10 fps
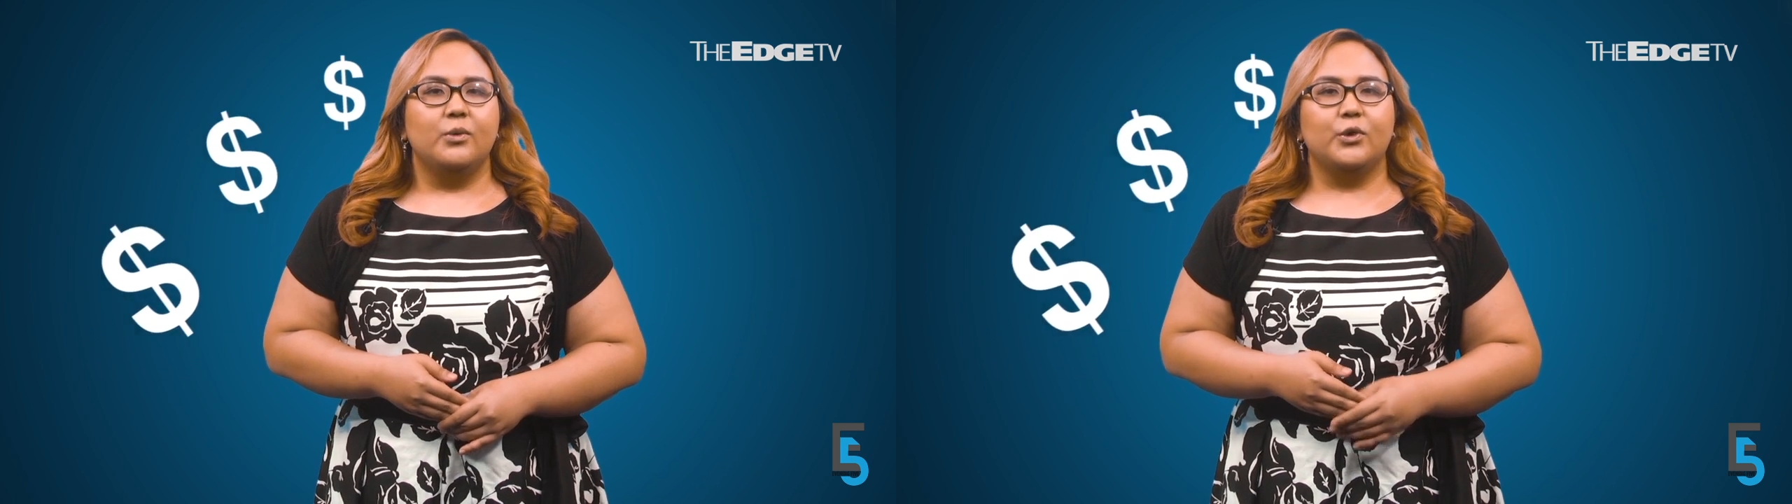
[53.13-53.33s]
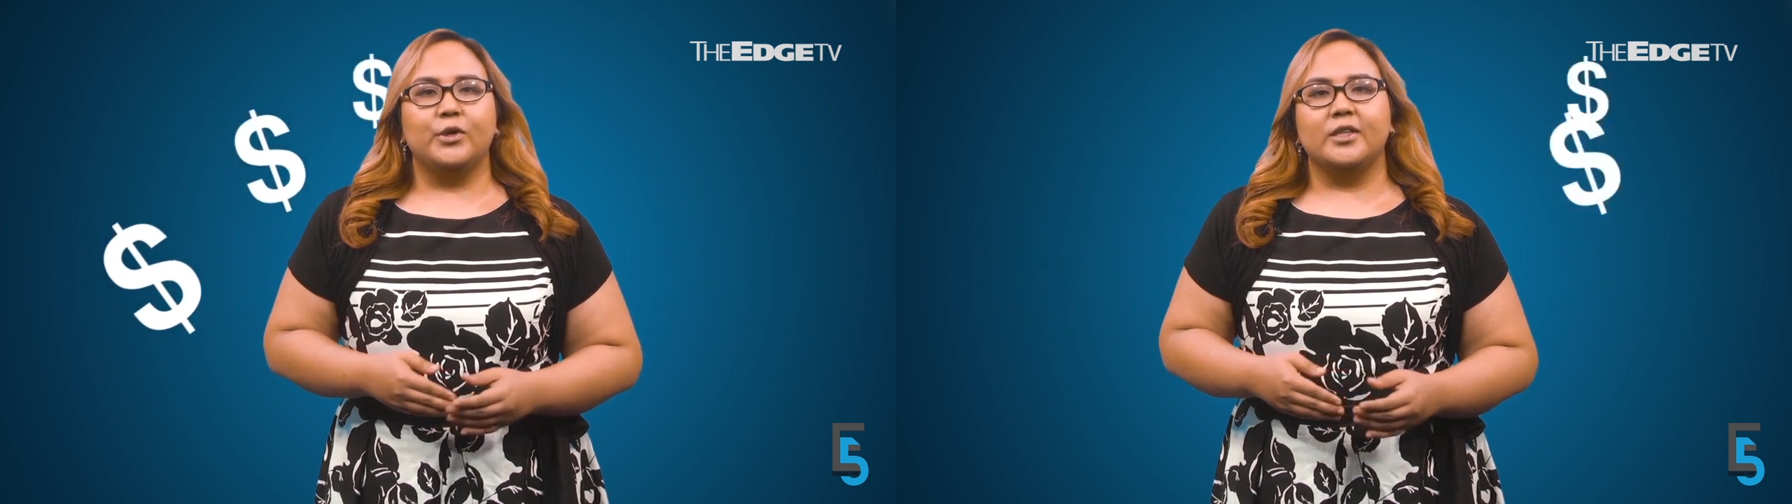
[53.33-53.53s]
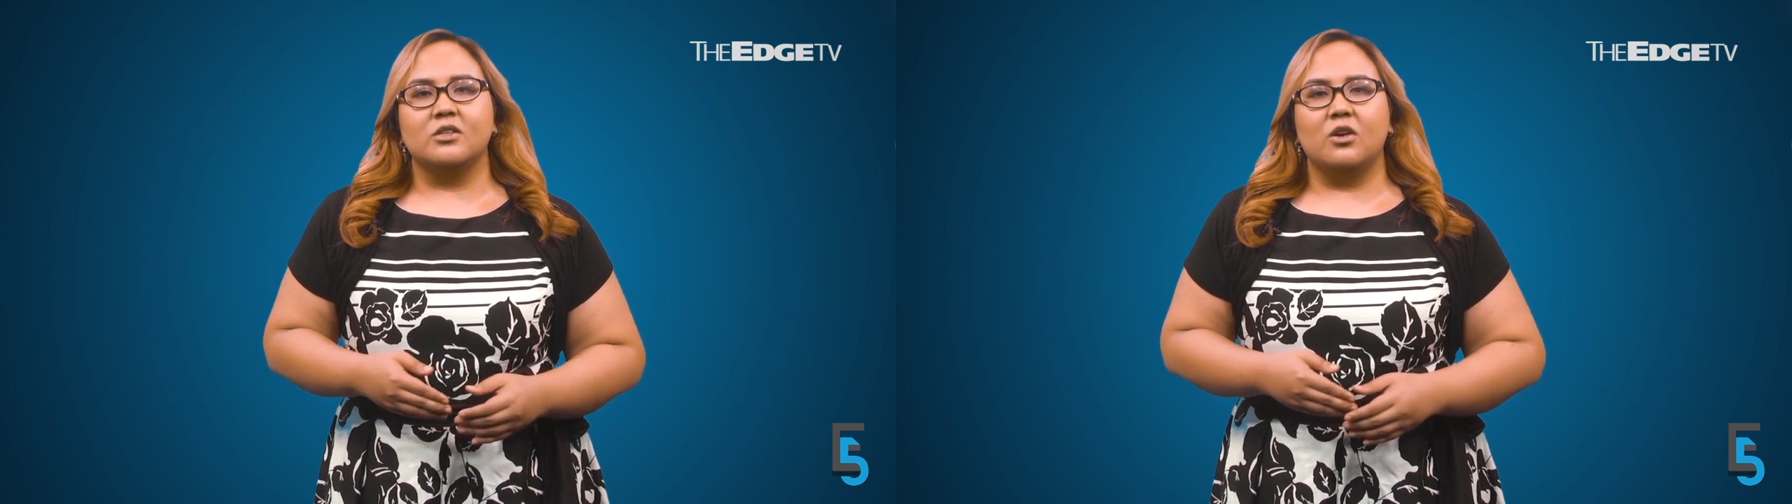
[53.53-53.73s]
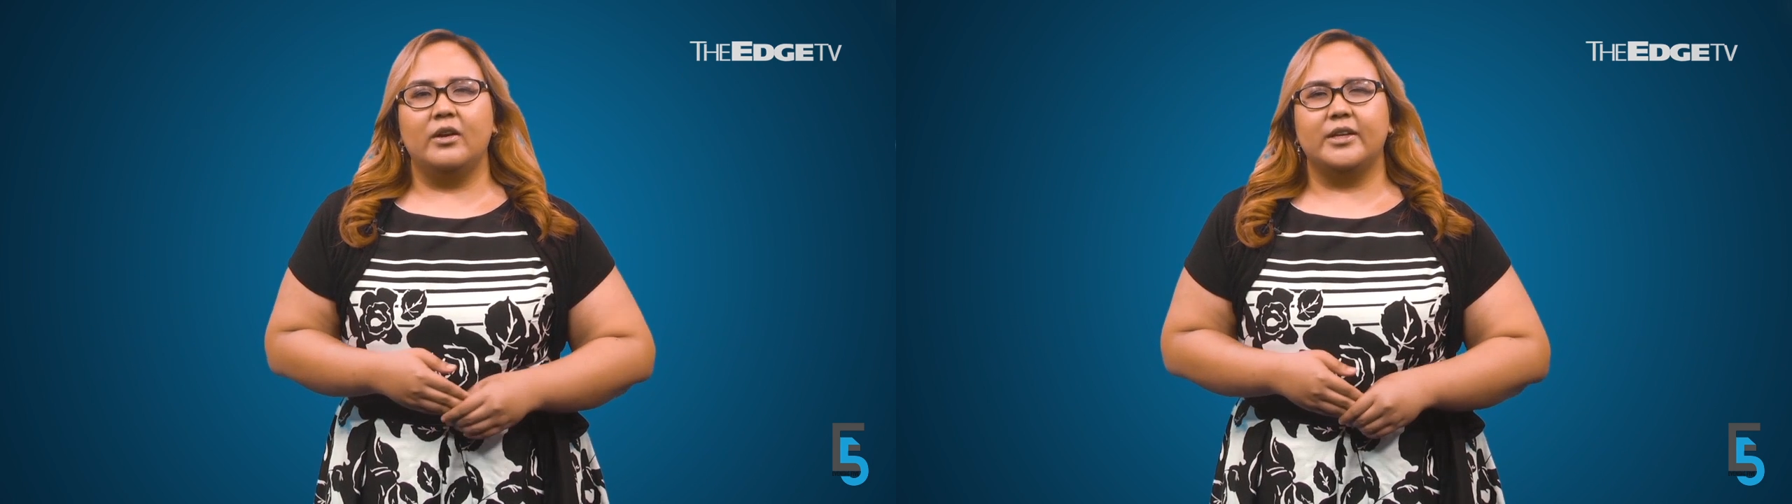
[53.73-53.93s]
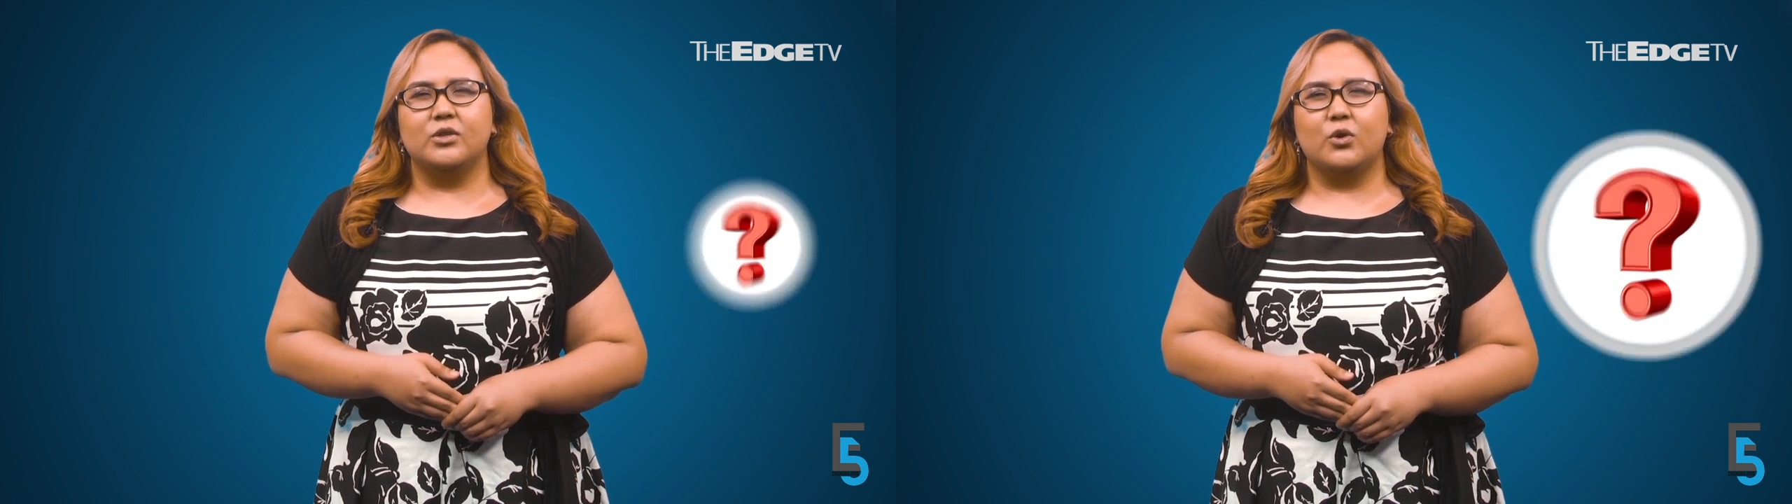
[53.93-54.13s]
with critics
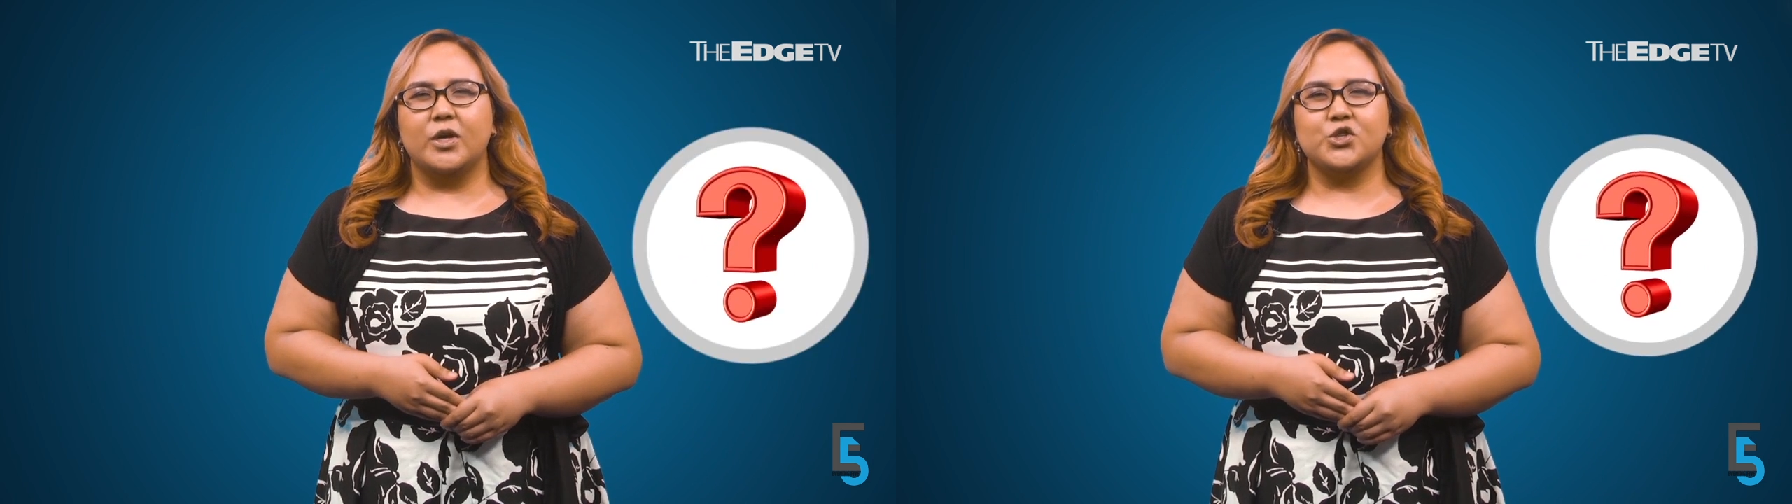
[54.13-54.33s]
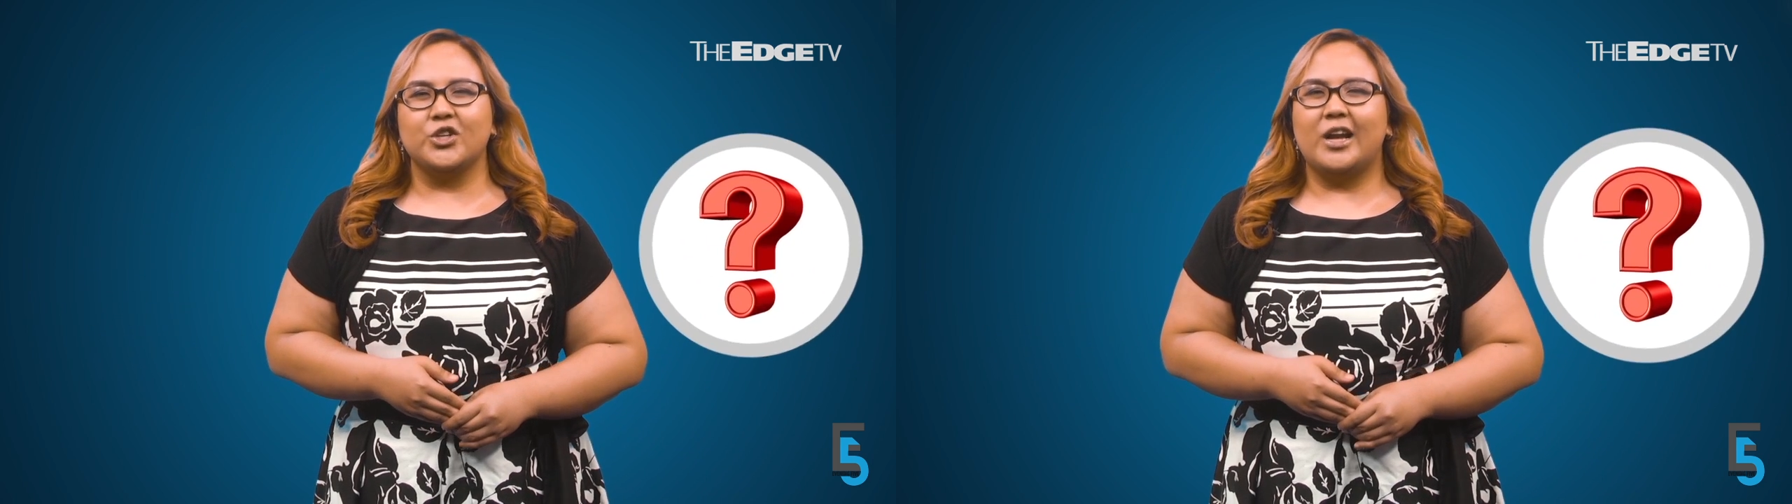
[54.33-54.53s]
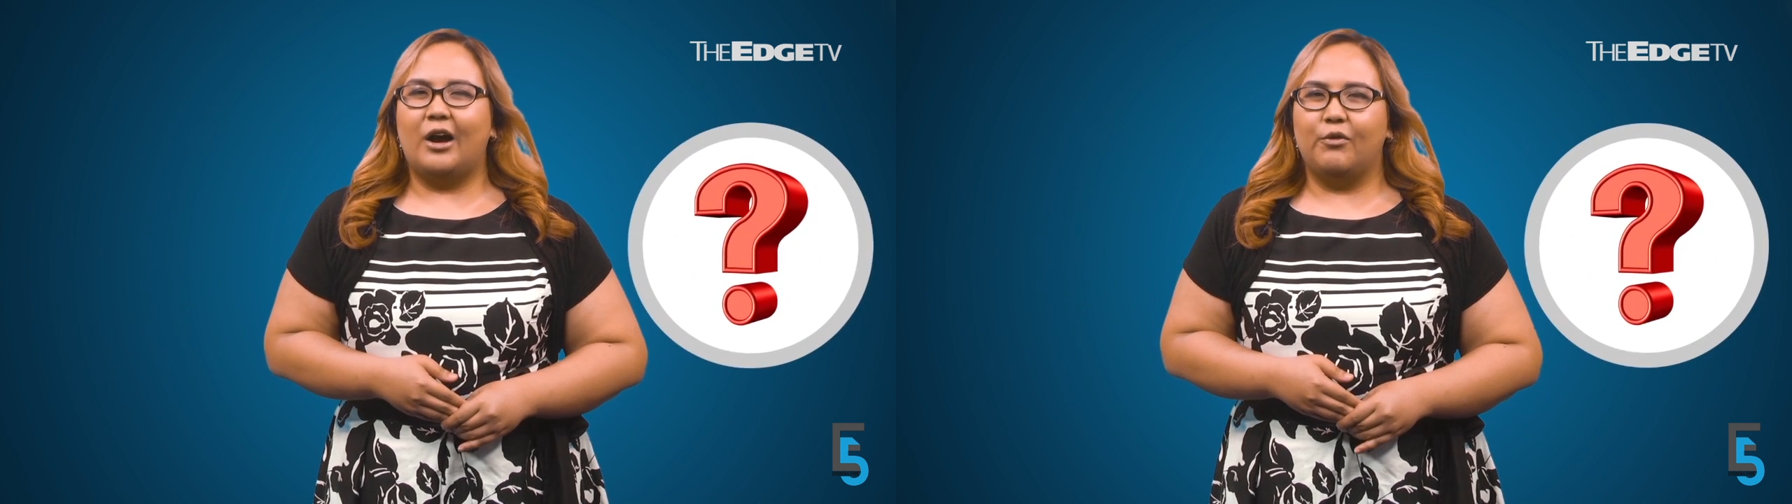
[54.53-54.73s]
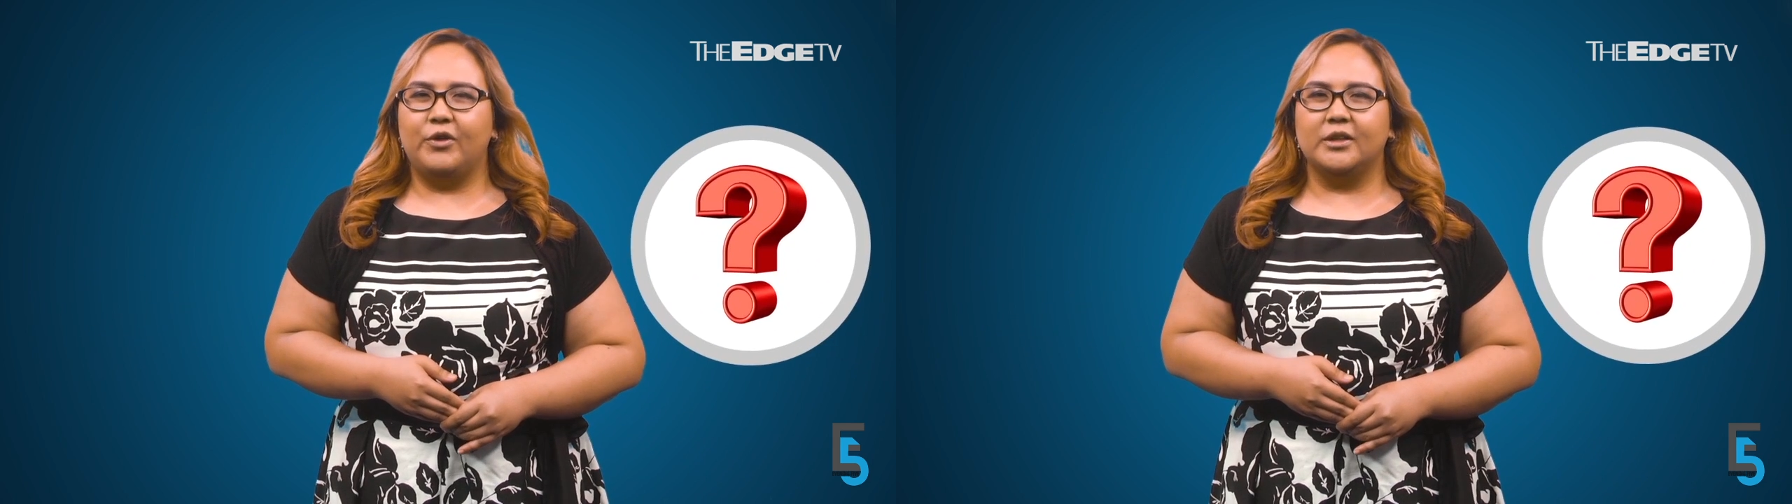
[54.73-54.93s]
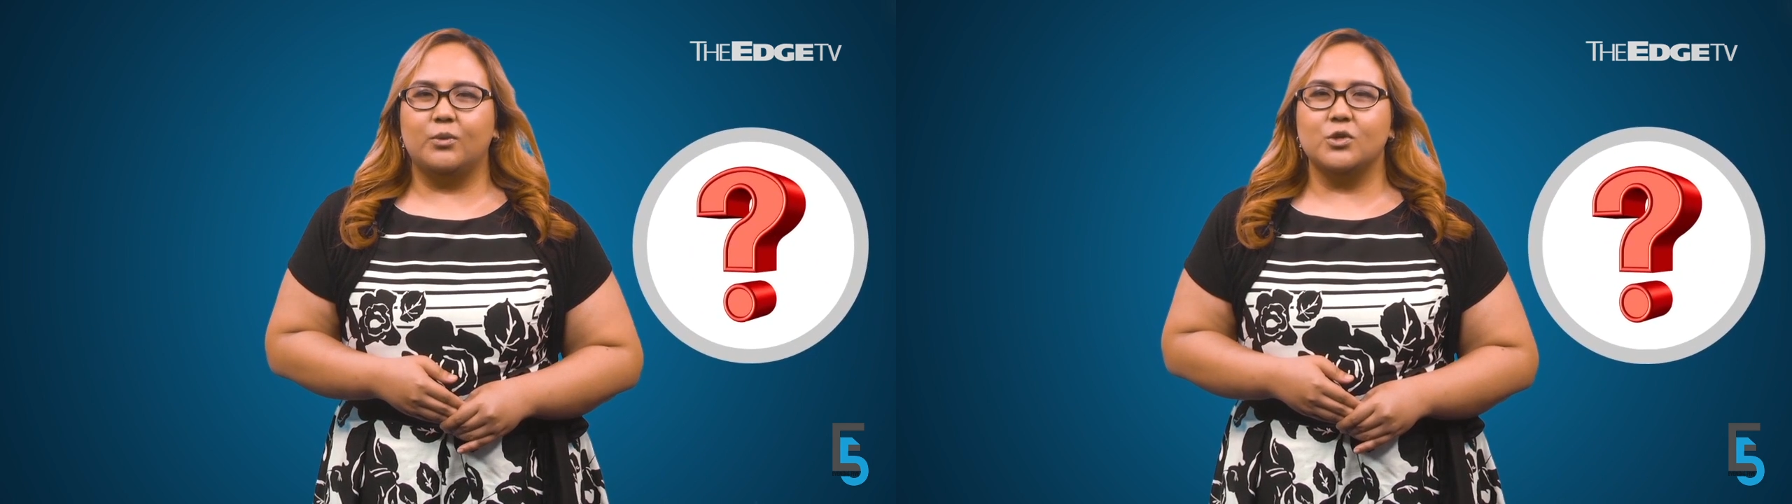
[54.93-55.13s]
calling into question how Felda